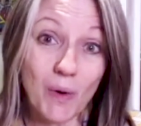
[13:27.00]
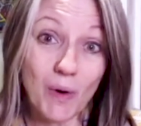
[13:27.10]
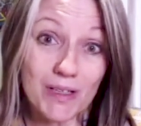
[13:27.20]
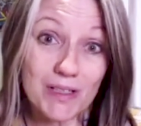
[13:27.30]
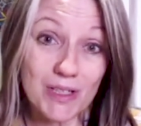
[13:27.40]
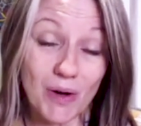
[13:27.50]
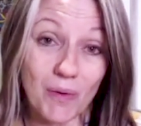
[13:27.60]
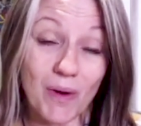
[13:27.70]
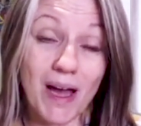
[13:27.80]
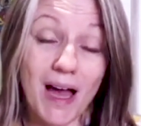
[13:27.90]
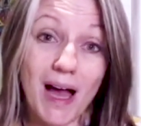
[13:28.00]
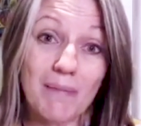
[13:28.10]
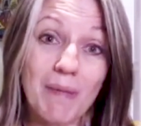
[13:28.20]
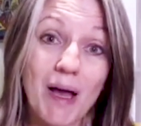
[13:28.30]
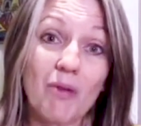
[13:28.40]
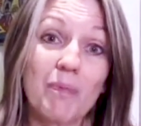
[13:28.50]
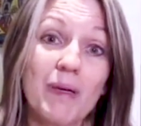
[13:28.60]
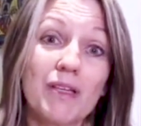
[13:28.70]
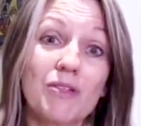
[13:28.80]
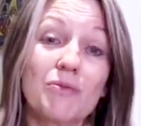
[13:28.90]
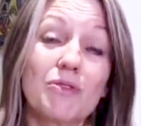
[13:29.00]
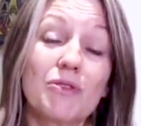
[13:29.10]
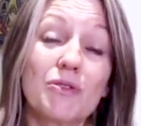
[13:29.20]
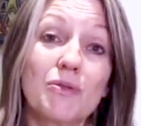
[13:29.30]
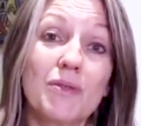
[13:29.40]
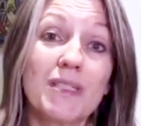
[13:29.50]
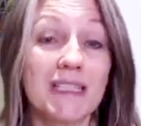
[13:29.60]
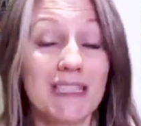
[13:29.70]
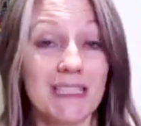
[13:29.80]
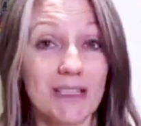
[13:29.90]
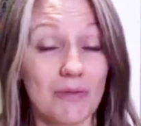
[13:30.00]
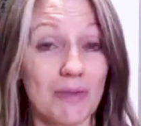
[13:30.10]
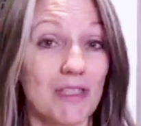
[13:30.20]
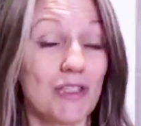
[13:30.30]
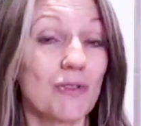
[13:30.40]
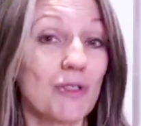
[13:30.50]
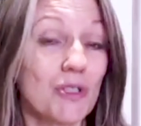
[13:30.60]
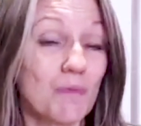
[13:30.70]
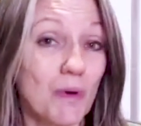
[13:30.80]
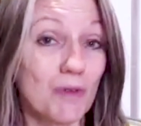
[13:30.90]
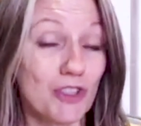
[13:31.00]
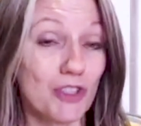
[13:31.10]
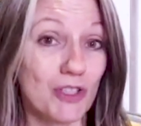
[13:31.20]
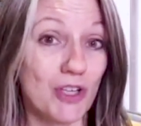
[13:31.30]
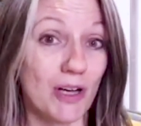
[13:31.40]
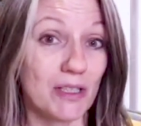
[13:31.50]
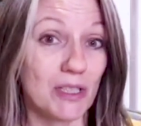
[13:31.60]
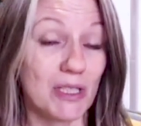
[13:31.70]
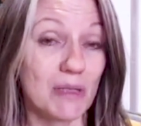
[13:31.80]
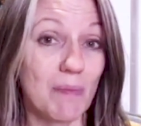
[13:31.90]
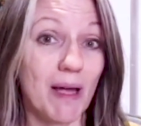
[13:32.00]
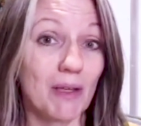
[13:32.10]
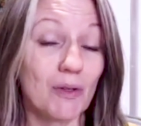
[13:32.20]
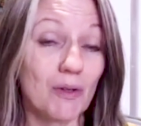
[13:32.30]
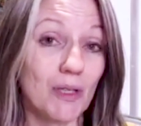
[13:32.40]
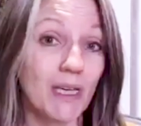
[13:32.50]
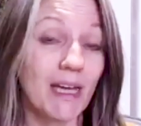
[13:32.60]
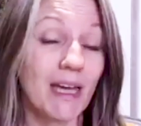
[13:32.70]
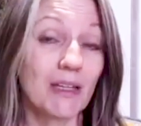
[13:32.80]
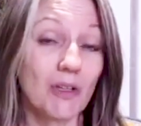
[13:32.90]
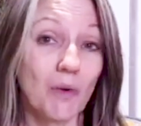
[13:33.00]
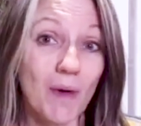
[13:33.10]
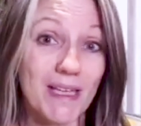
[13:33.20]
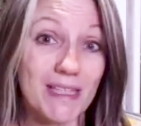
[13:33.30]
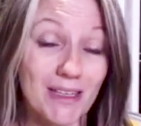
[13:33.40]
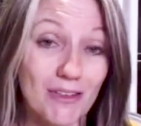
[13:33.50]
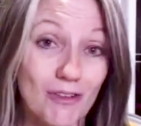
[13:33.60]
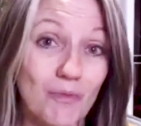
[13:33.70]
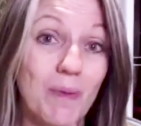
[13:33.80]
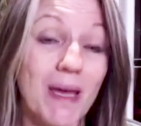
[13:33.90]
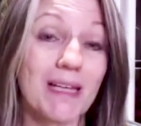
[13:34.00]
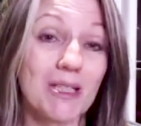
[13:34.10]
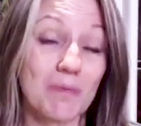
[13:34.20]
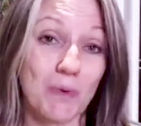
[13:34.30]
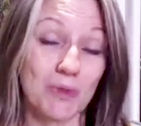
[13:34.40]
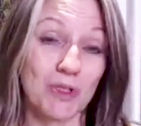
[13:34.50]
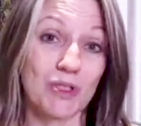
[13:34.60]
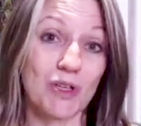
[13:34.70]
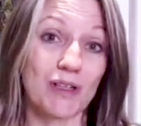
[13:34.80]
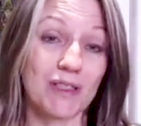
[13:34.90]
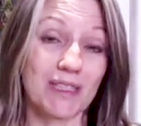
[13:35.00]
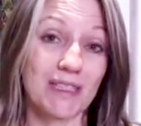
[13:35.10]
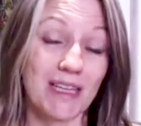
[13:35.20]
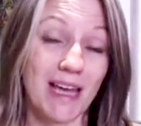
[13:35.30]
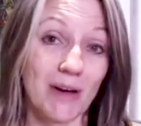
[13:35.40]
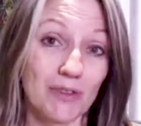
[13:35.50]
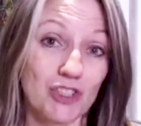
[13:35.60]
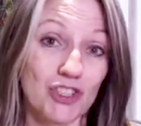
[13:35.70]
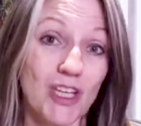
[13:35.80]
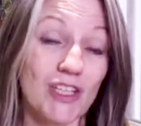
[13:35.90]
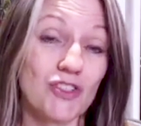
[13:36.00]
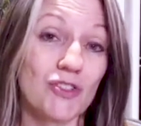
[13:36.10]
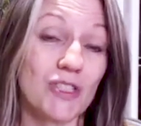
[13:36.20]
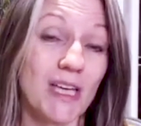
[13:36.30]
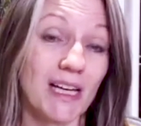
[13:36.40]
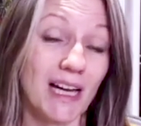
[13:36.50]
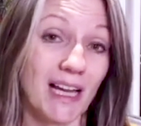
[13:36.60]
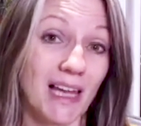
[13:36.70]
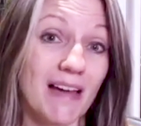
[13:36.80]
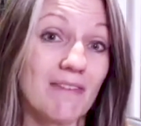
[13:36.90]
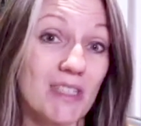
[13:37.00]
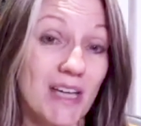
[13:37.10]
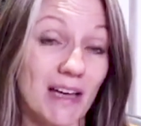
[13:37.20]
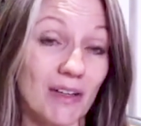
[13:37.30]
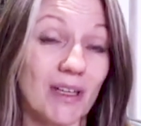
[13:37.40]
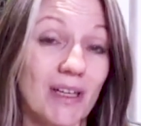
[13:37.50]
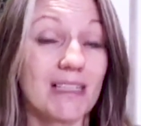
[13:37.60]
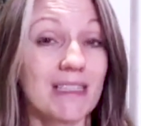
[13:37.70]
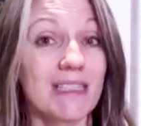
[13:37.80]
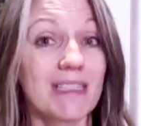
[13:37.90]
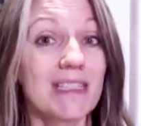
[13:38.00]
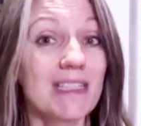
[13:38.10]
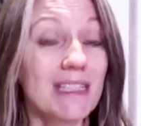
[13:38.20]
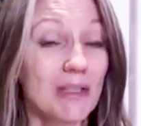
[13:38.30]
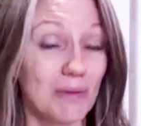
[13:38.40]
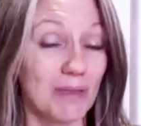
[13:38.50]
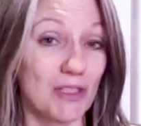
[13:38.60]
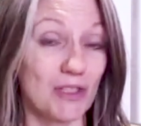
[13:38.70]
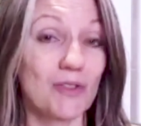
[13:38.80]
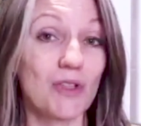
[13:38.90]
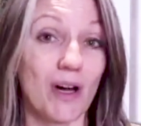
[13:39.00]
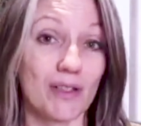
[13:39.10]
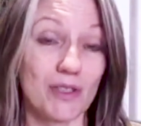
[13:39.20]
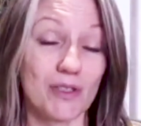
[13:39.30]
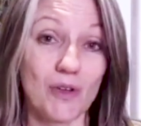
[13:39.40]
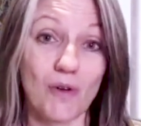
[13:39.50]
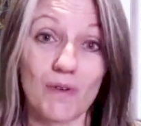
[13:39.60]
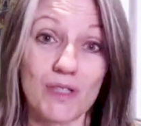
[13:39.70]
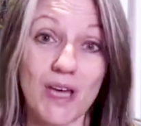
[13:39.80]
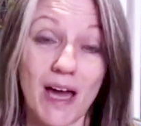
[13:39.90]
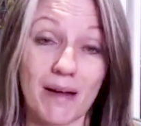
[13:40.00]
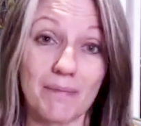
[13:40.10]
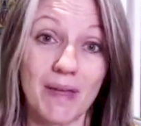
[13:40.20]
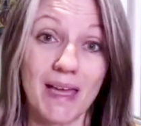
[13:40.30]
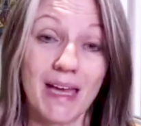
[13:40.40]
Also, I'm helping you to decrease your exposure to toxins by learning the ways that you've been exposed to toxins and how to change your day-to-day lifestyle to decrease your toxins over time.